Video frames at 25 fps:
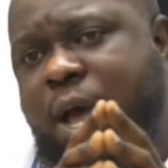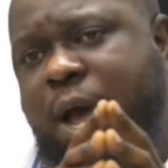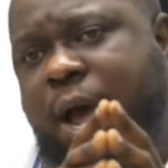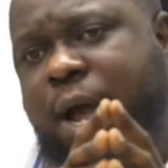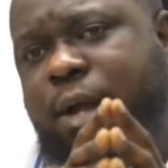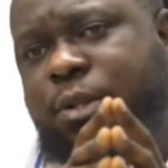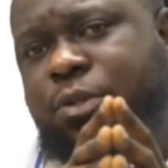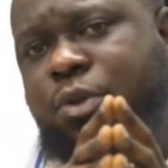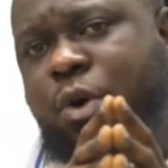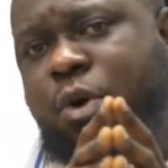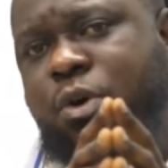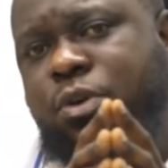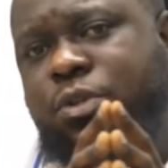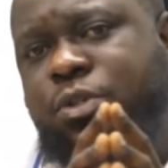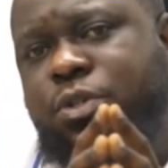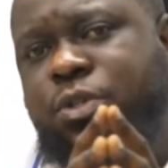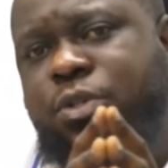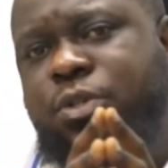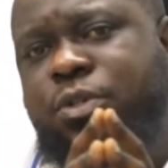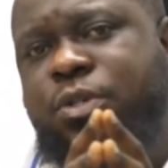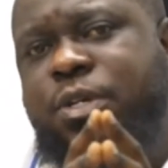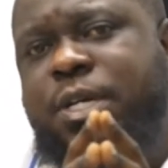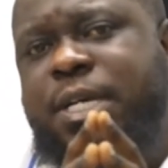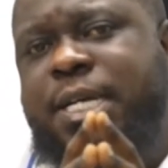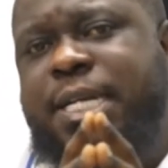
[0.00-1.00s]
I told
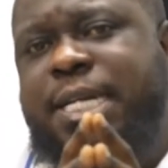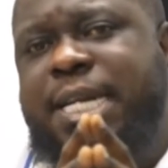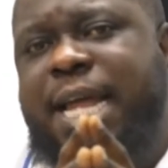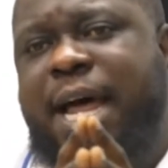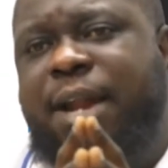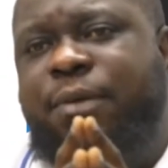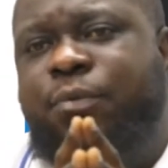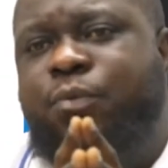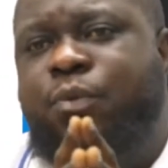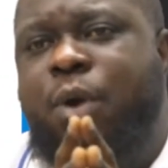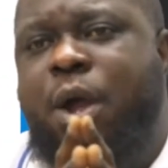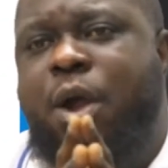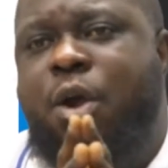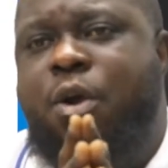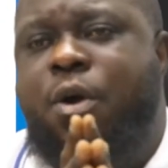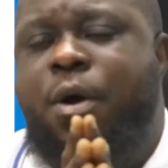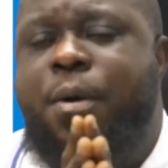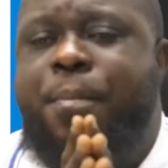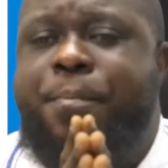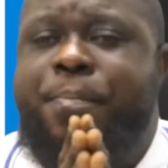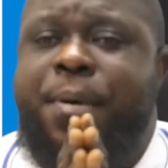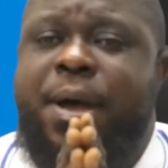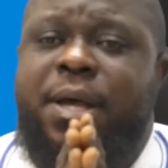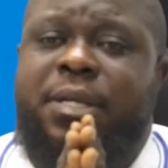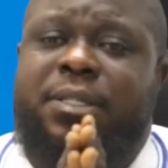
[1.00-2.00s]
you that when
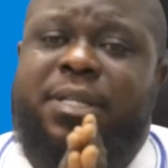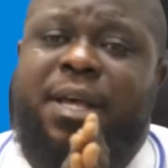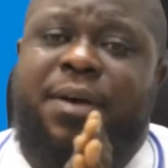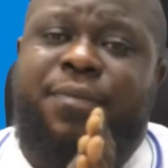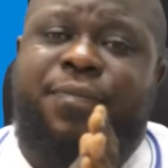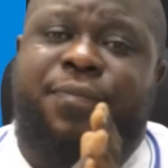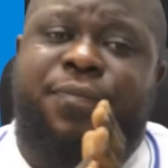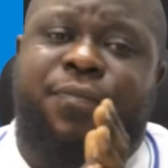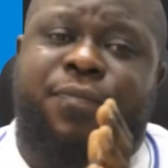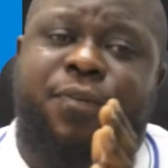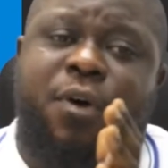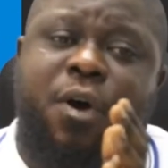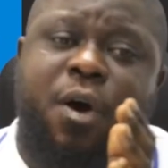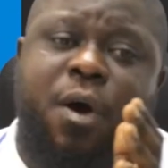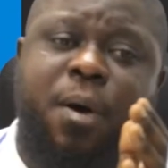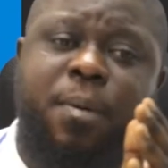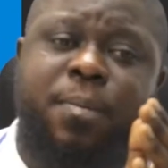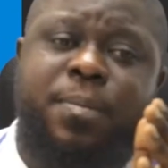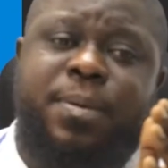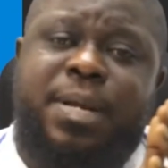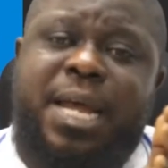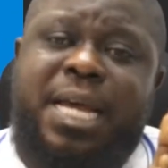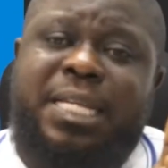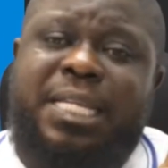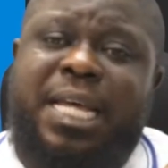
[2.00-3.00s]
compounds are
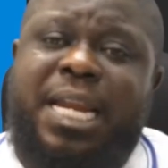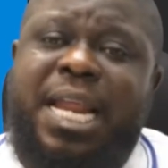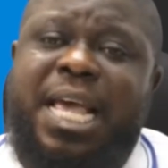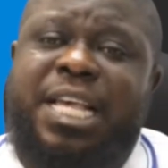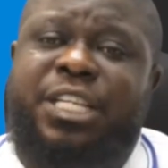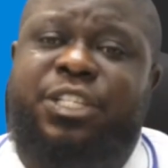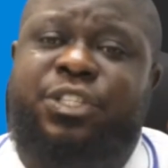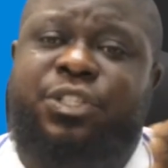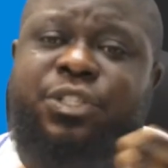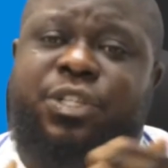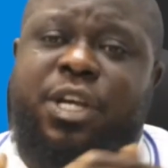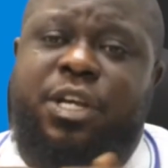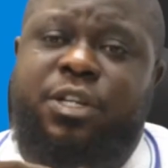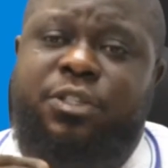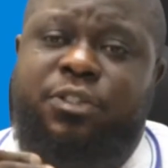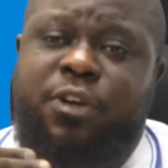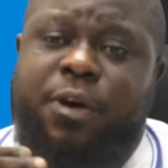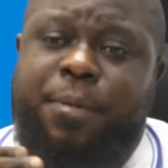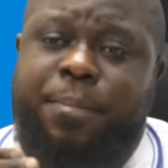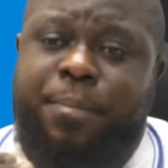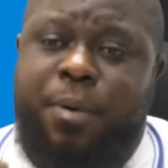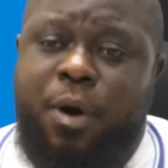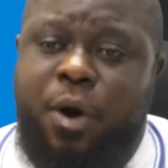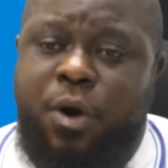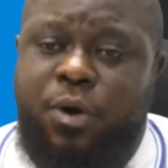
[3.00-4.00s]
formed, there's an exchange
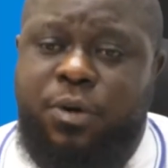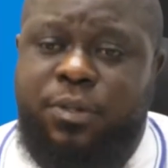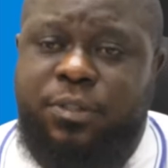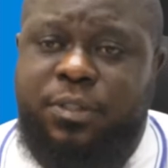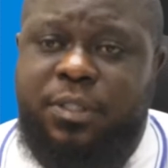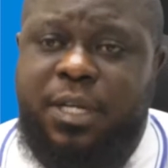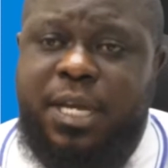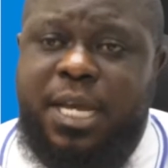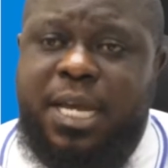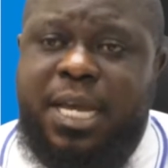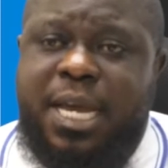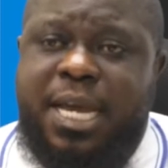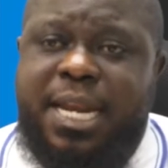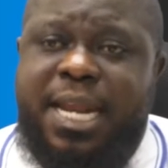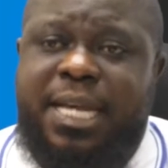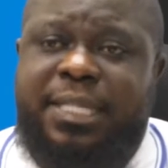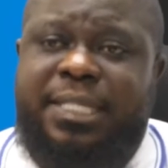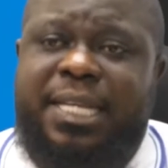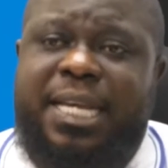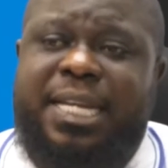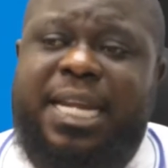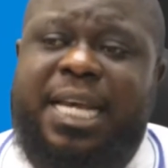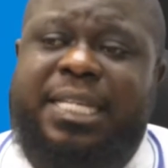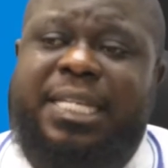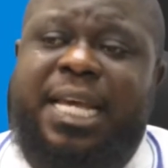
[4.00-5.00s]
of bond. In
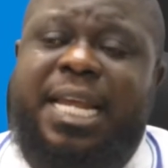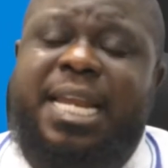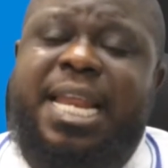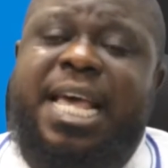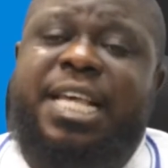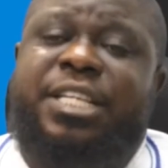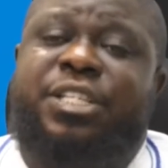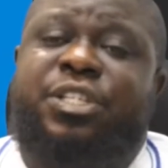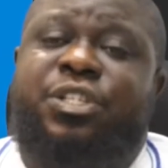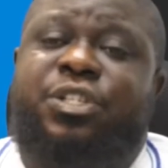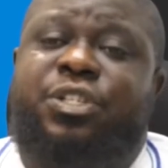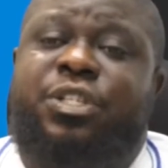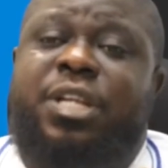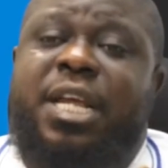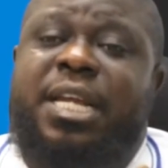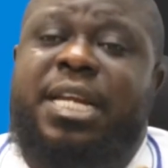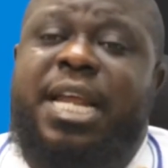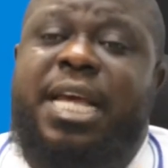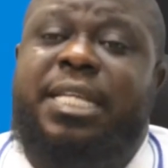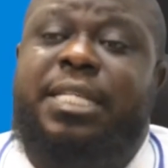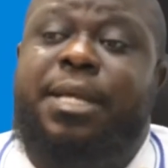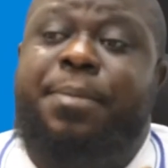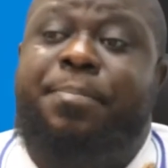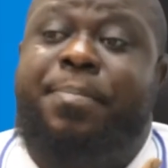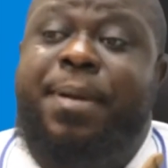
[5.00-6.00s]
essence, there's an ex
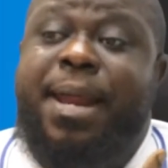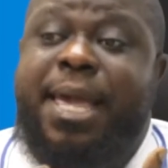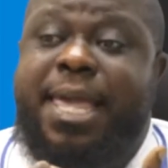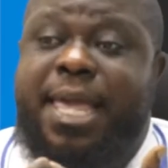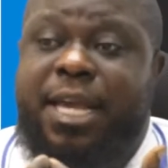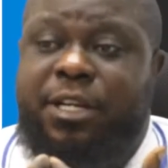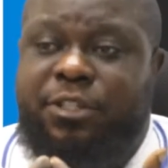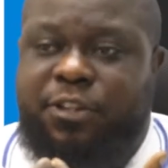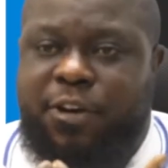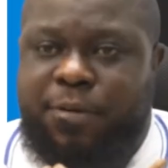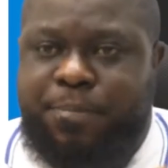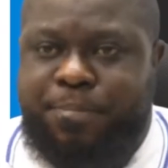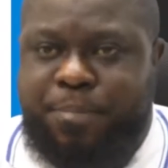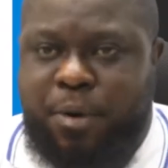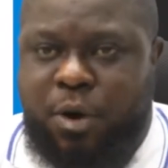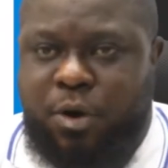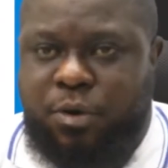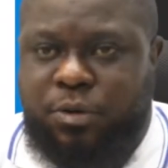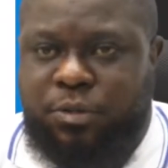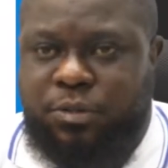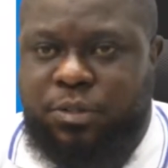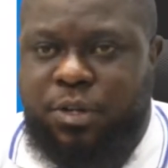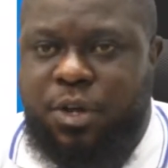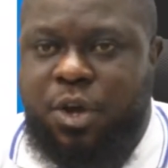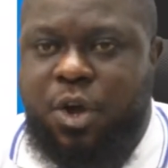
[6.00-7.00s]
there's a breakage of
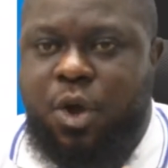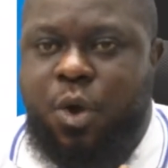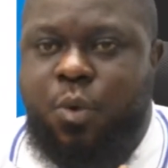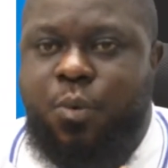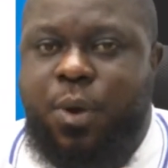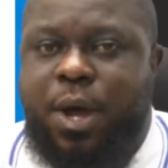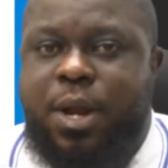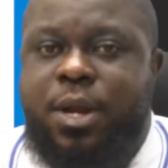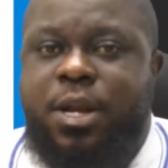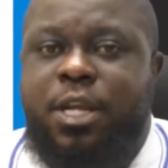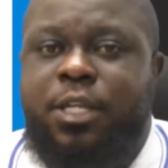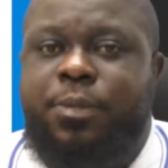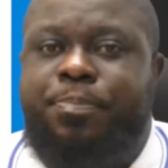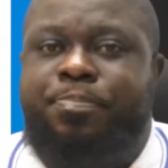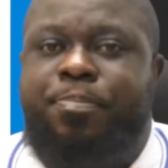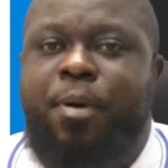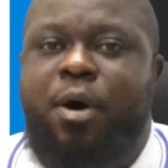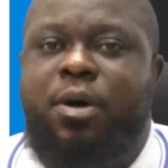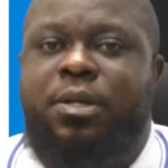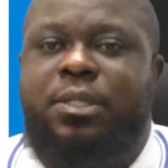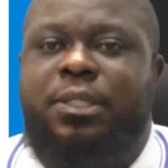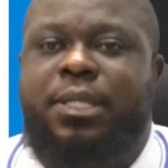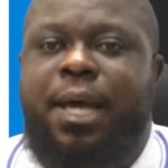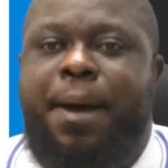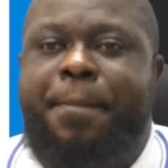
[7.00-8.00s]
bond. When these
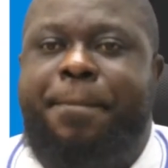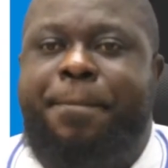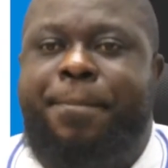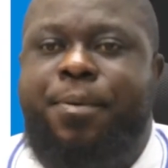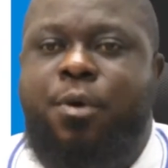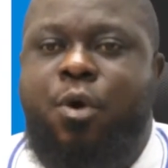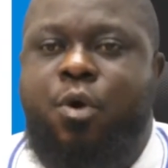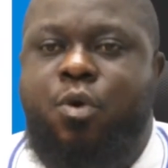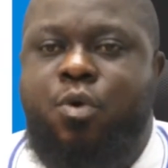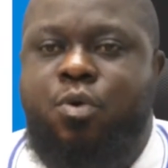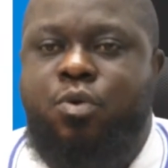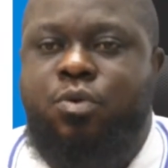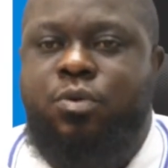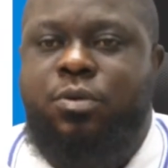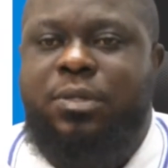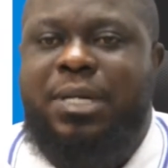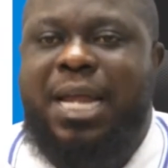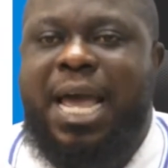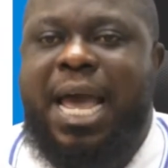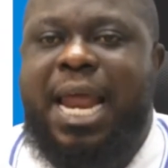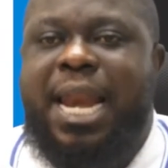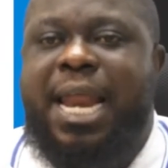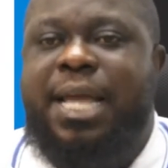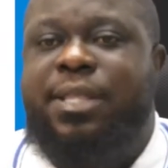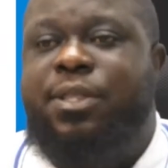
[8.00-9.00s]
bonds are broken,
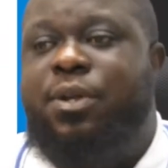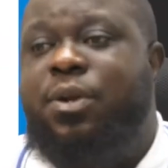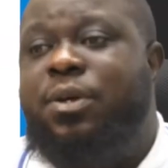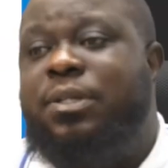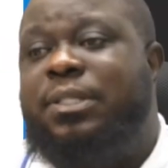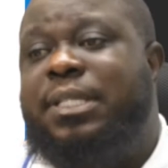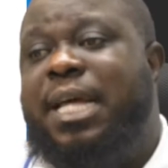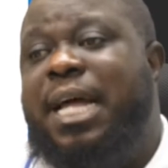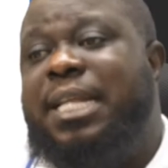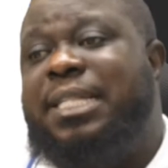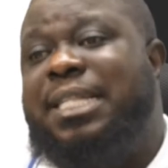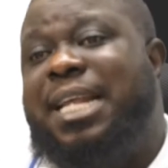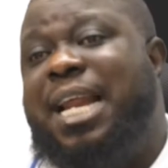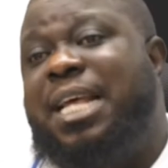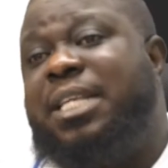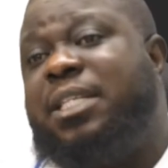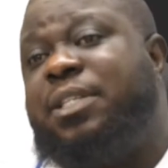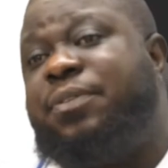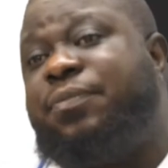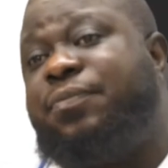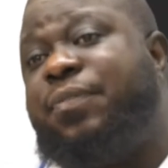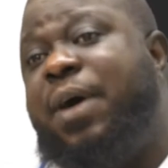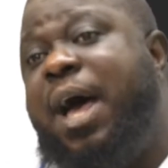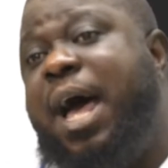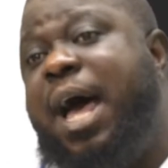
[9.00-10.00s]
electrons are
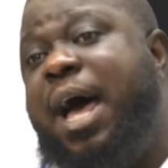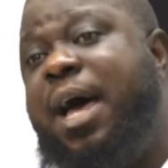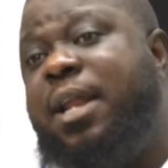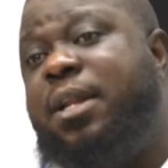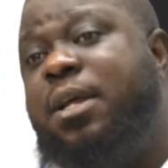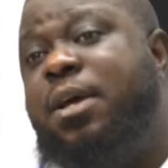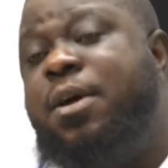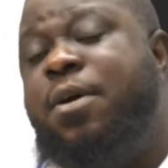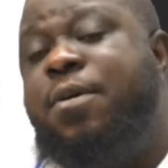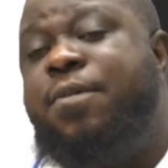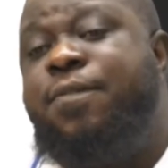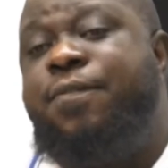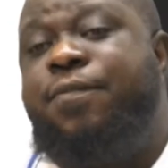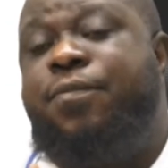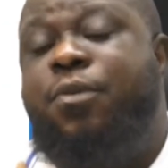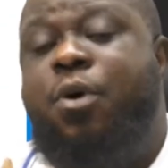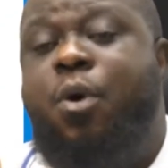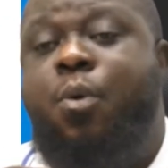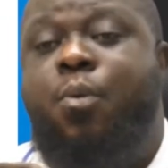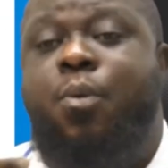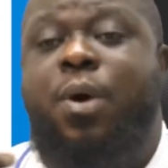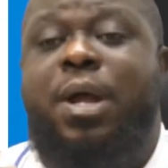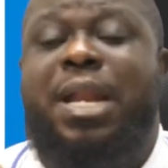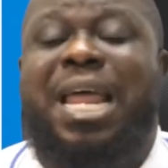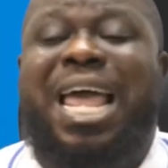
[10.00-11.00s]
transferred
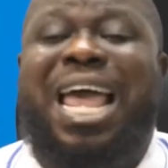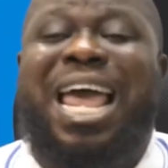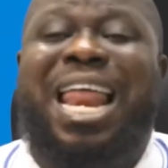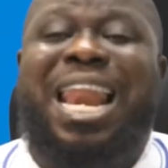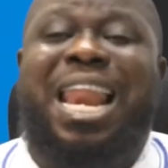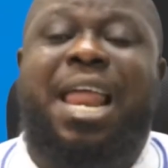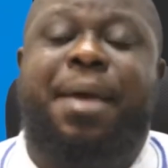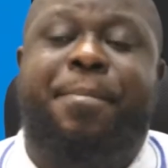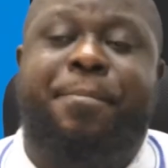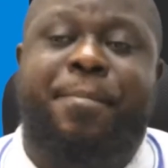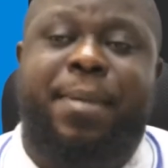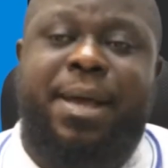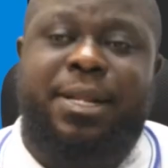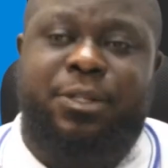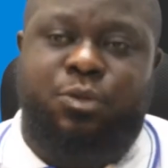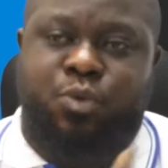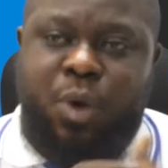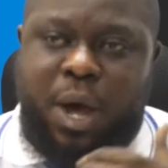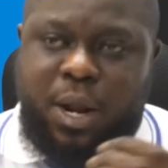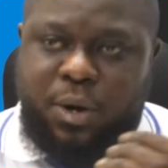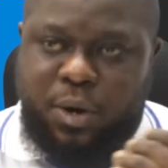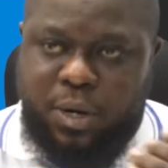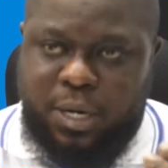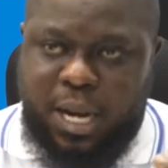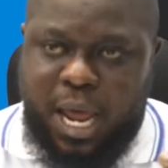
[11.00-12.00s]
from one element to
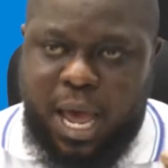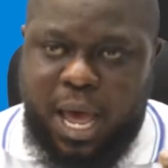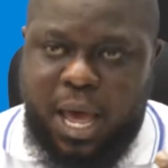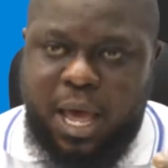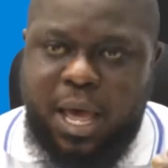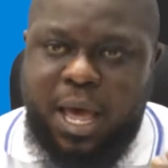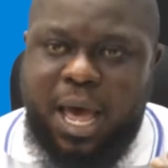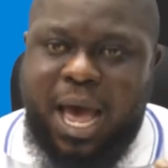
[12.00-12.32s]
another.